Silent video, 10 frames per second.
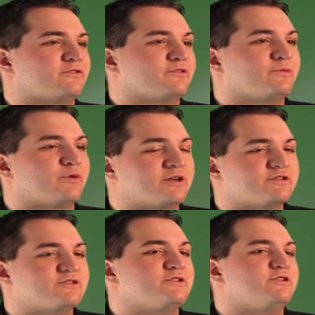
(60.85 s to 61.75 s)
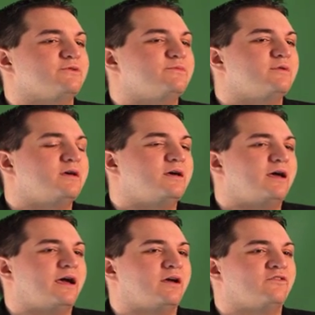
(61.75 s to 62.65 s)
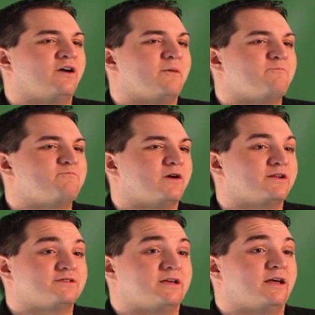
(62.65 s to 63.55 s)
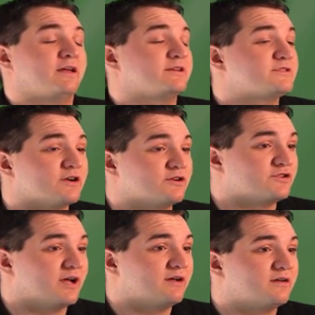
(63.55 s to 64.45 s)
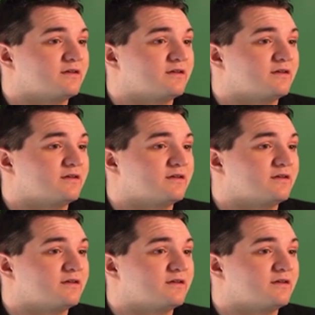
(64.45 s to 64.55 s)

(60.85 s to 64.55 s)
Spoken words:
for little projects to do. And honestly, I like Star Trek,